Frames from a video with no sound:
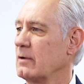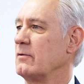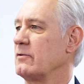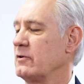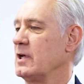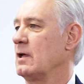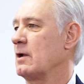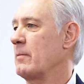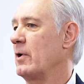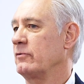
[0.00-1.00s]
I
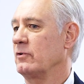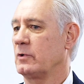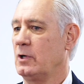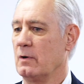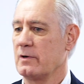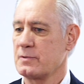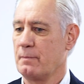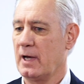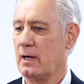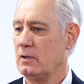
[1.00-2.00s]
understand. I'm also curious
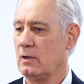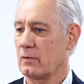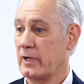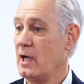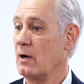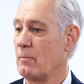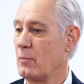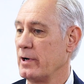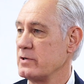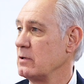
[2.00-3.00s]
about, you know,
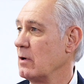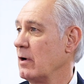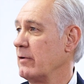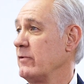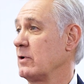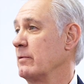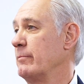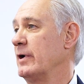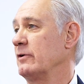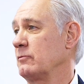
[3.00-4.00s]
calibration of the
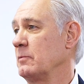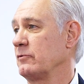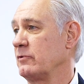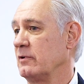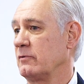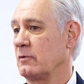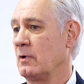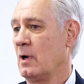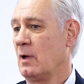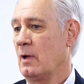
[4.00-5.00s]
combustible
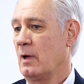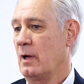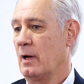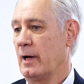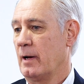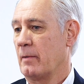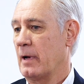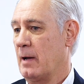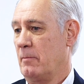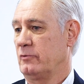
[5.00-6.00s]
sensor uh,
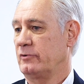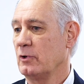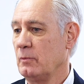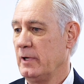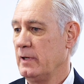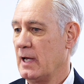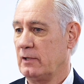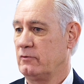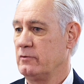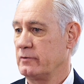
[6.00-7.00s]
I'm assuming
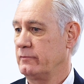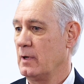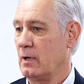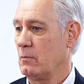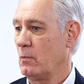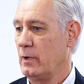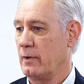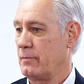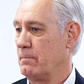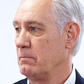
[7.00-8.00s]
that's just done with